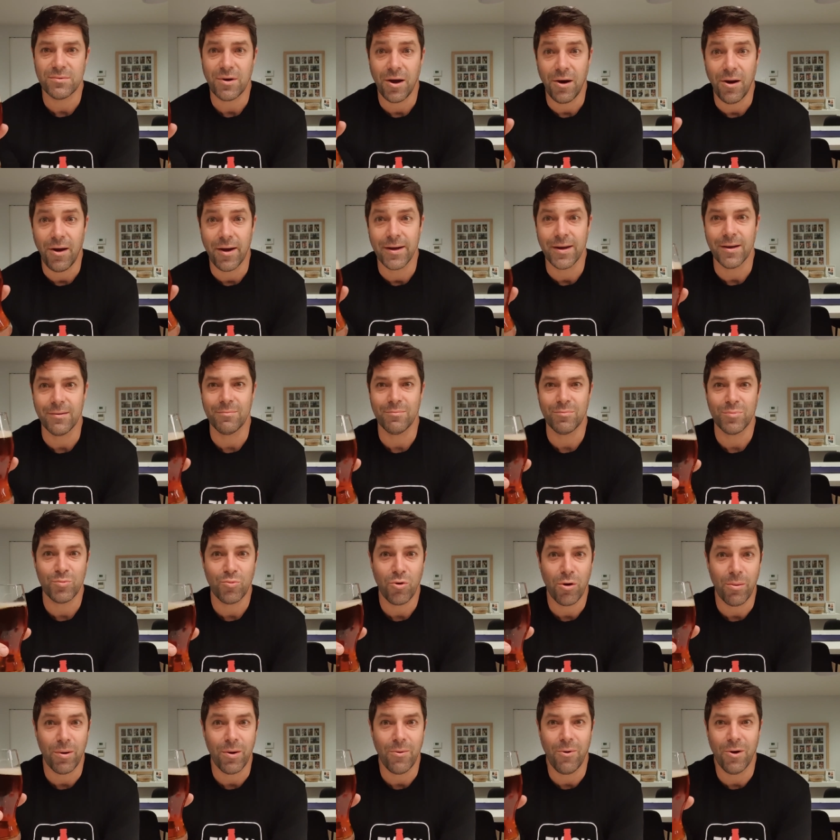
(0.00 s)
I like it.
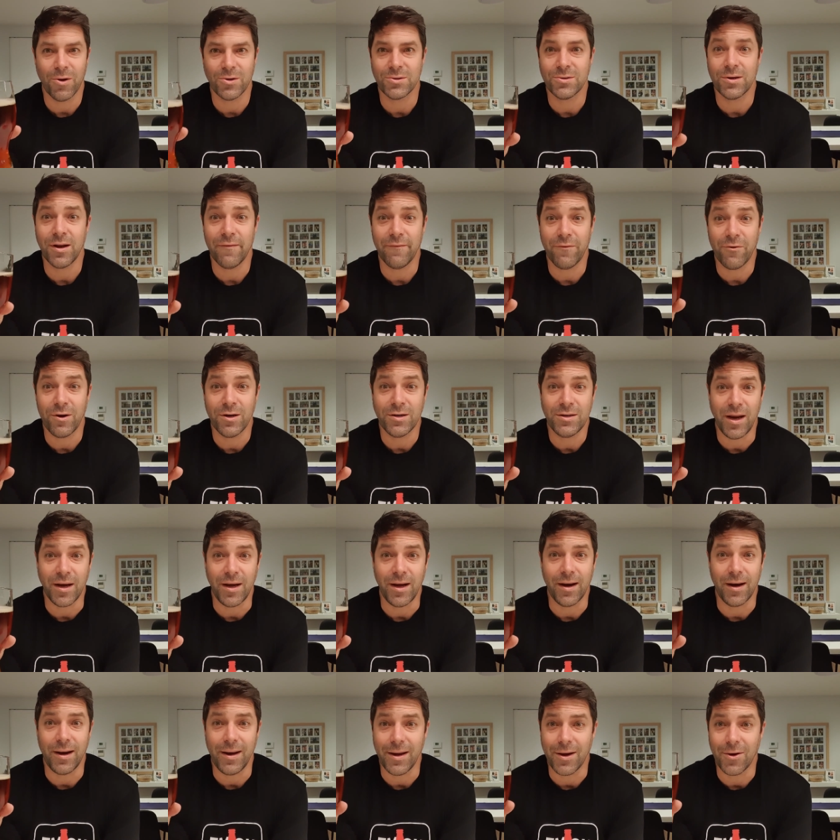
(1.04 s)
Probably wasn't a very
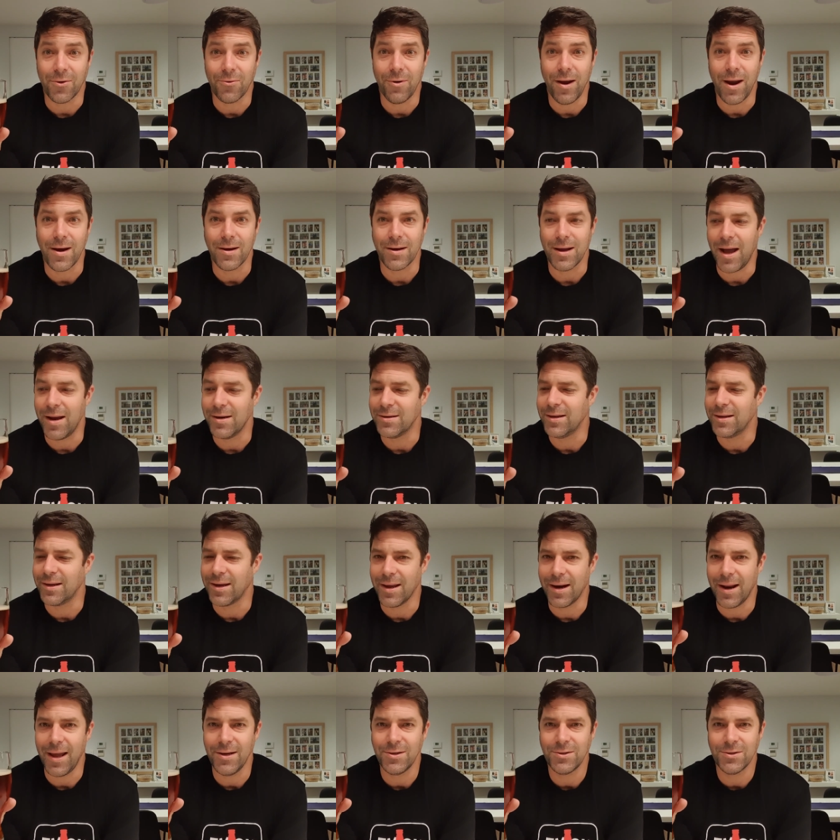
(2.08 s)
technically correct
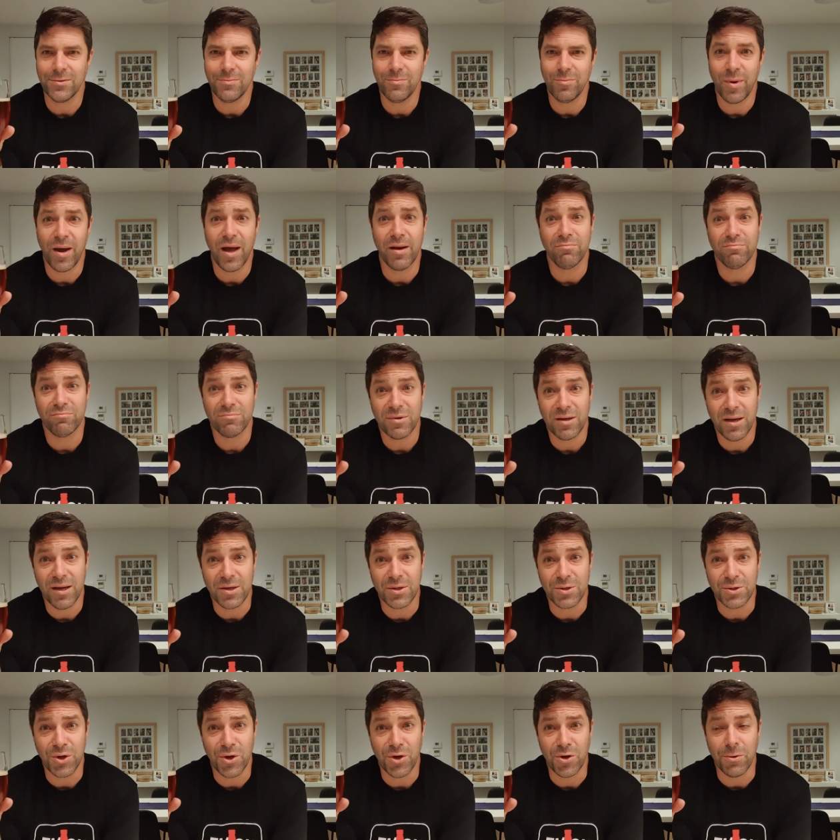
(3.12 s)
articulation, but
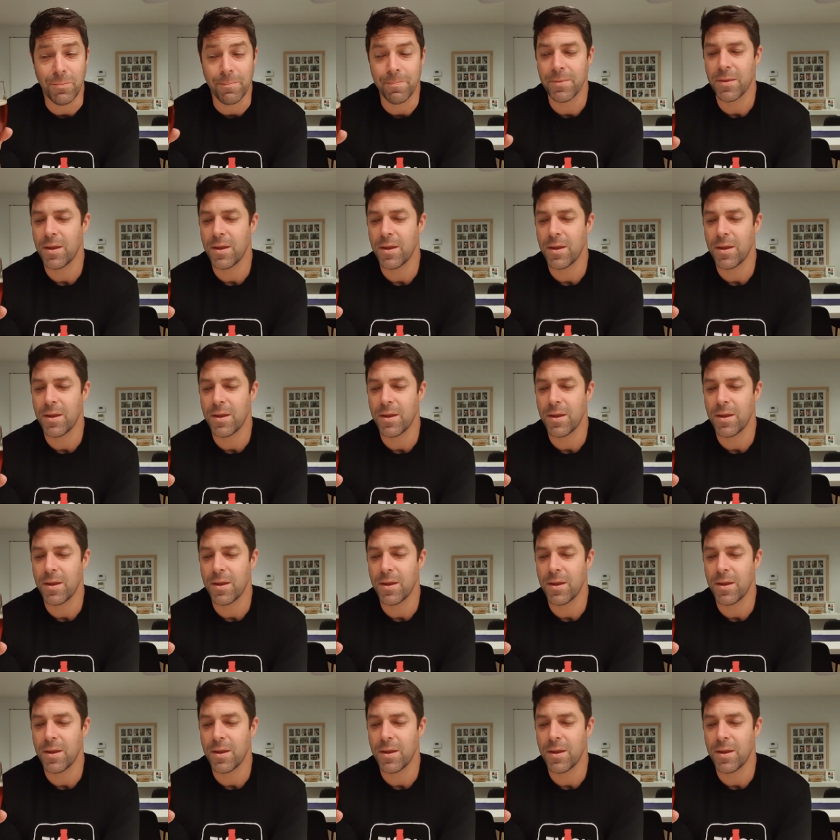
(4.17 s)
it's good.